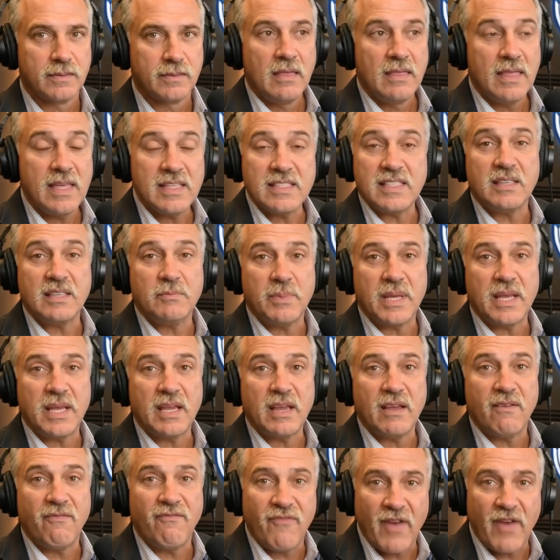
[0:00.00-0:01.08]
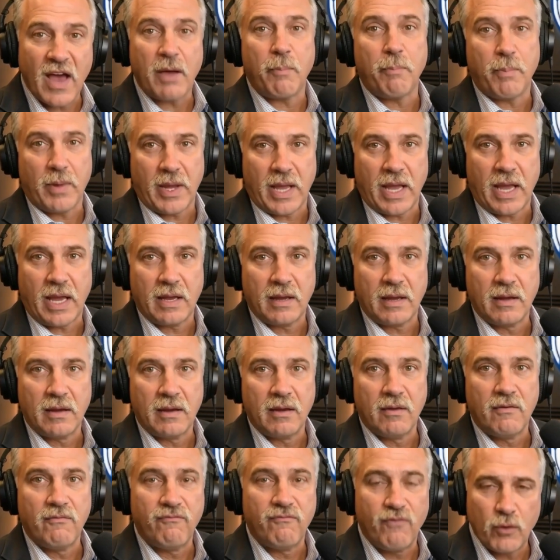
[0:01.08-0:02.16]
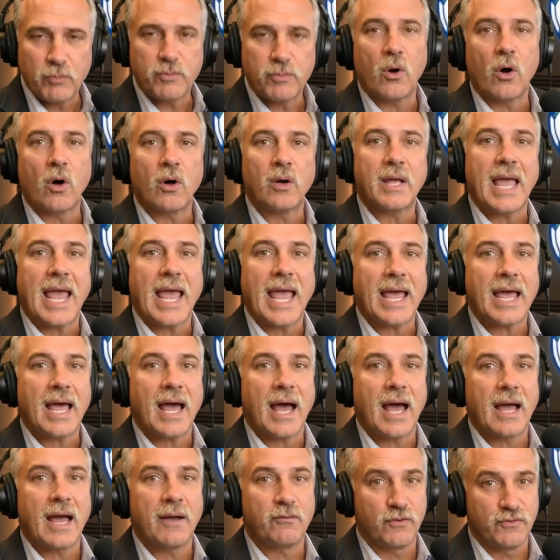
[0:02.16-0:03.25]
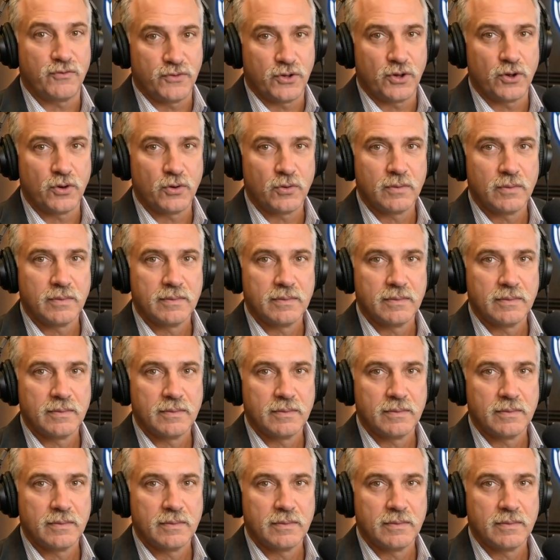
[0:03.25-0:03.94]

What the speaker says: This has been FairPlay, Football AI Review.